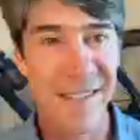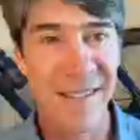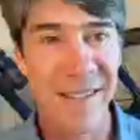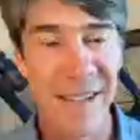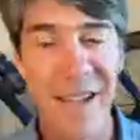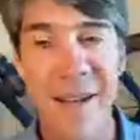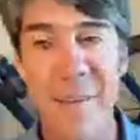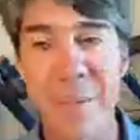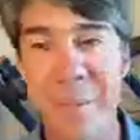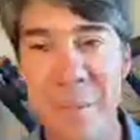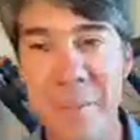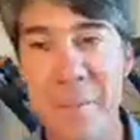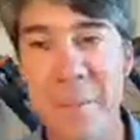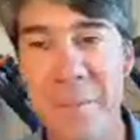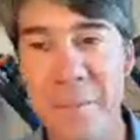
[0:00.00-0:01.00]
Yeah.
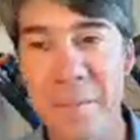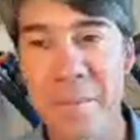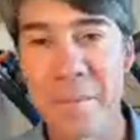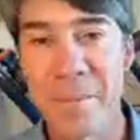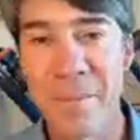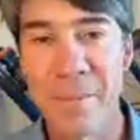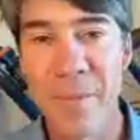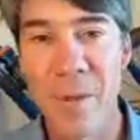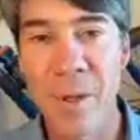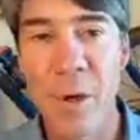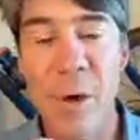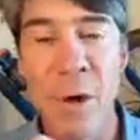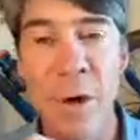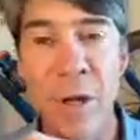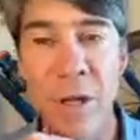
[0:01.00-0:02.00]

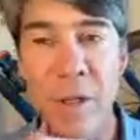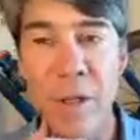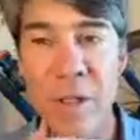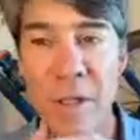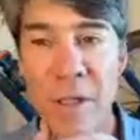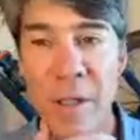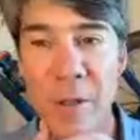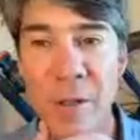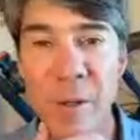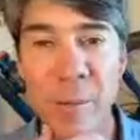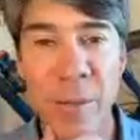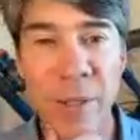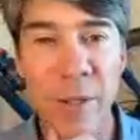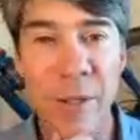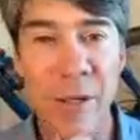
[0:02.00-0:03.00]
Coros, the new
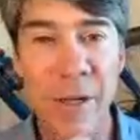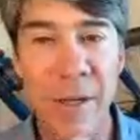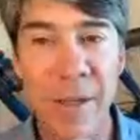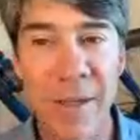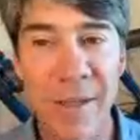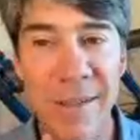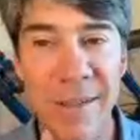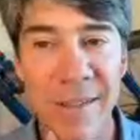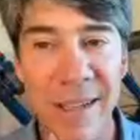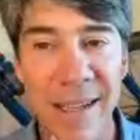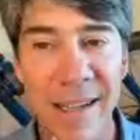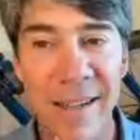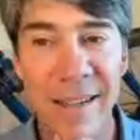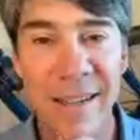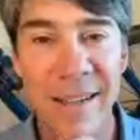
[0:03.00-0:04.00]
computer. Yeah.